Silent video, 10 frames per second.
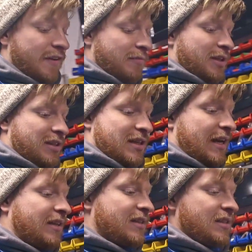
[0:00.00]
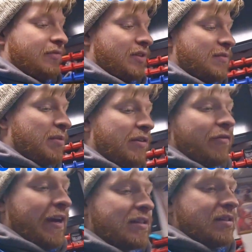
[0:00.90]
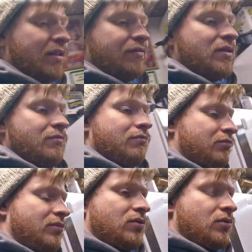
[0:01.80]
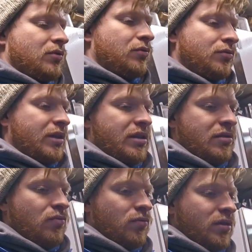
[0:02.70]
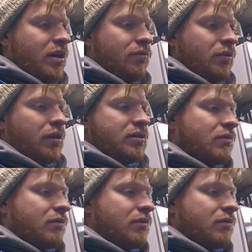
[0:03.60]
5 minutes and it doesn't even spin fast enough to do any kind of work.